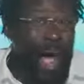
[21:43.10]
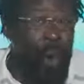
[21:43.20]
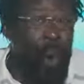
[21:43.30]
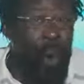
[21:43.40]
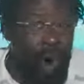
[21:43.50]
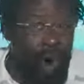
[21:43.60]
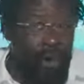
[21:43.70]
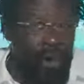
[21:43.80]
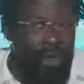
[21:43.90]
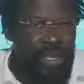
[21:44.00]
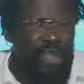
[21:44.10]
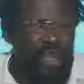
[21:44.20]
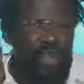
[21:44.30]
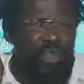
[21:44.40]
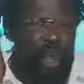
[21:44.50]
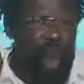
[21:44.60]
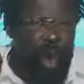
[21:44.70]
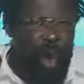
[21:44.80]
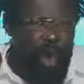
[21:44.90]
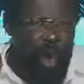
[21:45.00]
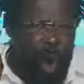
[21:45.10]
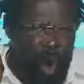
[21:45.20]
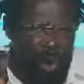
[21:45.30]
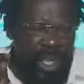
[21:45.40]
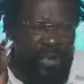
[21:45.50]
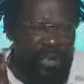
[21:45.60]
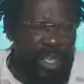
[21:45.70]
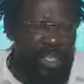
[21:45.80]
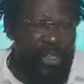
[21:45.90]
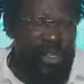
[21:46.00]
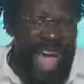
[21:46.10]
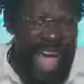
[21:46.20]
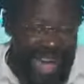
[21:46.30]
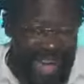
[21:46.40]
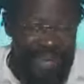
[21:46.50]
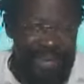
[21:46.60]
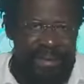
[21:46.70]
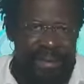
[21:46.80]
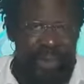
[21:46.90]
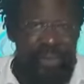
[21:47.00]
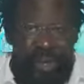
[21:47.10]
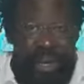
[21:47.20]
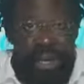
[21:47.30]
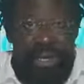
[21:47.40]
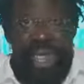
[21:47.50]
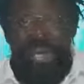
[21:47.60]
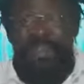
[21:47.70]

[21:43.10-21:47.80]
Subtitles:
war. Choose your own war in which to die. We will all die